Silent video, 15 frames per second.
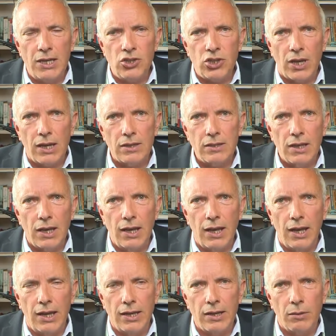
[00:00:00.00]
inject
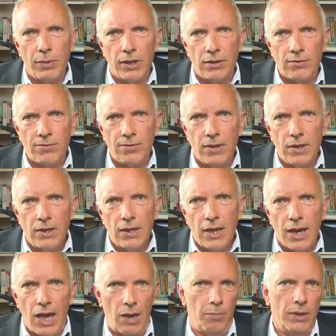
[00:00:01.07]
a little bit of
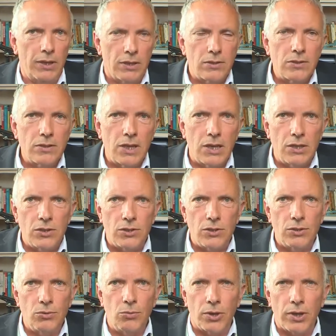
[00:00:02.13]
happiness
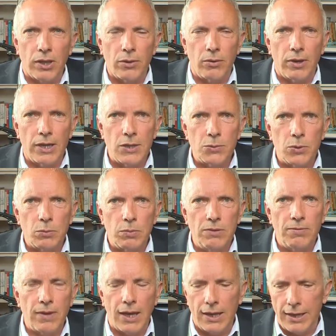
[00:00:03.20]
into what otherwise would
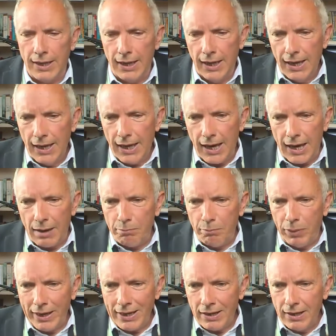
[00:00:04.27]
be fairly
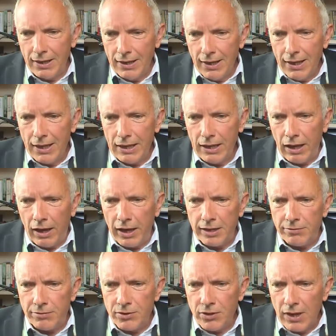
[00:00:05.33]
bleak
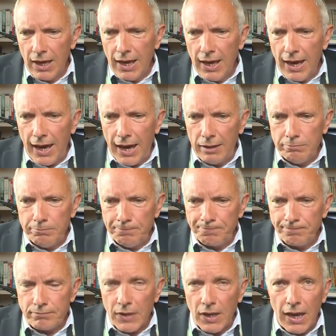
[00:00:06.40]
lives.
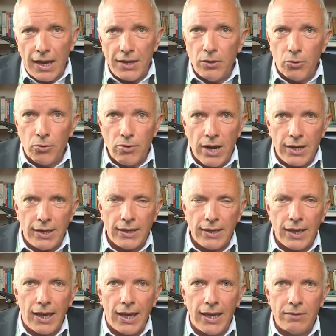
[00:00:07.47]
And
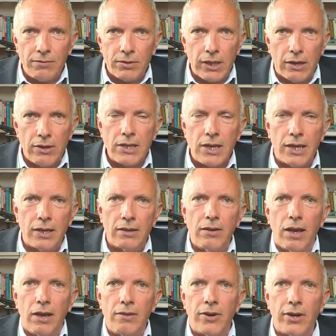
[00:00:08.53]
already, even though it's had
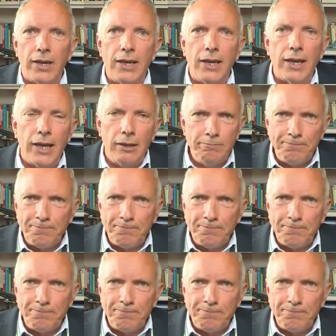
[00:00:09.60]
a very